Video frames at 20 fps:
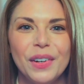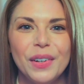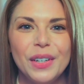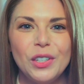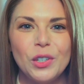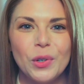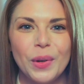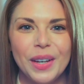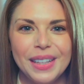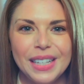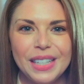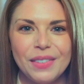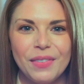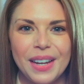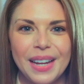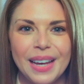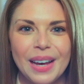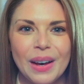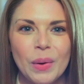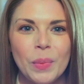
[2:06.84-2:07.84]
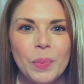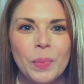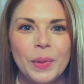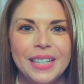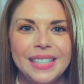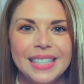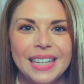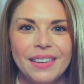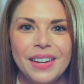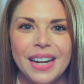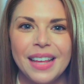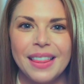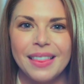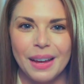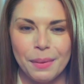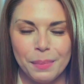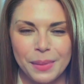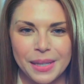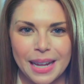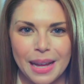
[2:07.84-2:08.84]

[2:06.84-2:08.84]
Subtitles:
you're enjoying this video, please give it a thumbs